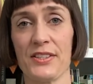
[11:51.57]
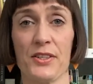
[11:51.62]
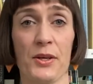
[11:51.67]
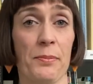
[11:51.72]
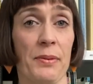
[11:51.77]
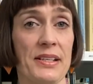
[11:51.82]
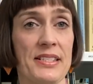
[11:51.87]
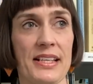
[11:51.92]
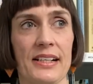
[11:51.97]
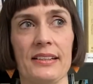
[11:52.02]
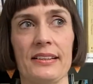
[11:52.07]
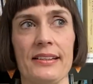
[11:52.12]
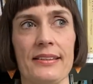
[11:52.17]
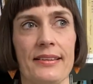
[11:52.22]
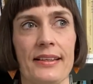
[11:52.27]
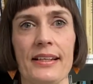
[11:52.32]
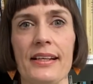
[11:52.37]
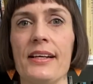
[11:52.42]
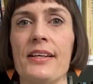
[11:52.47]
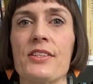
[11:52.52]
So basically
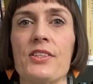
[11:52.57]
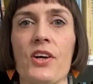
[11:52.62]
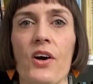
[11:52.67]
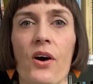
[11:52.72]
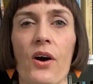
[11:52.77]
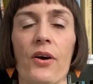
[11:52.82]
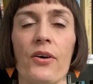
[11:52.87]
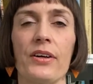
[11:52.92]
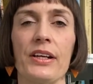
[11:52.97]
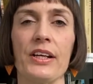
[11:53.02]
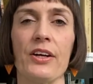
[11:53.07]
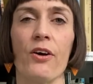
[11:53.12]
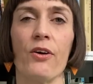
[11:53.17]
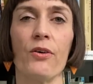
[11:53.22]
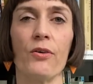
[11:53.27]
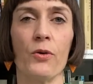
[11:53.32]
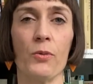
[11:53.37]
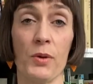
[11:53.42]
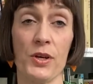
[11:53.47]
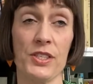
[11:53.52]
the entirety,
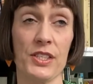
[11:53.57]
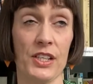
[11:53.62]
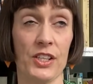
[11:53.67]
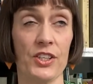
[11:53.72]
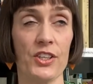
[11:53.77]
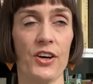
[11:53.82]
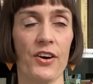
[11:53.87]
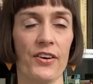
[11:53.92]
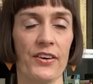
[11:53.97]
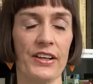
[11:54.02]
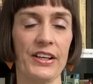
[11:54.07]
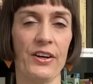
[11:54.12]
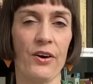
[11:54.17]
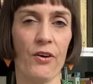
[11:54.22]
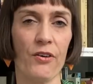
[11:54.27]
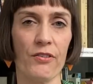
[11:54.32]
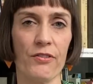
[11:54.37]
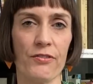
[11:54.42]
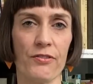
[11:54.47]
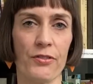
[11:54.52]
almost the entirety
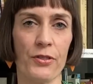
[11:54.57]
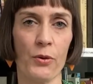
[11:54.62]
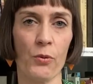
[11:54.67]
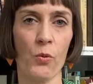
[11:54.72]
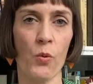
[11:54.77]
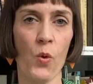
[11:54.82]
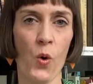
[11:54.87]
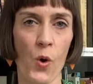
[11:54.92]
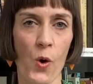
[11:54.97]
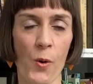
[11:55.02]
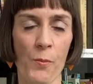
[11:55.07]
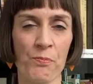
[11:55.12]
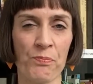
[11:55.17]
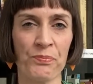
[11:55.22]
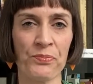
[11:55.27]
of the war.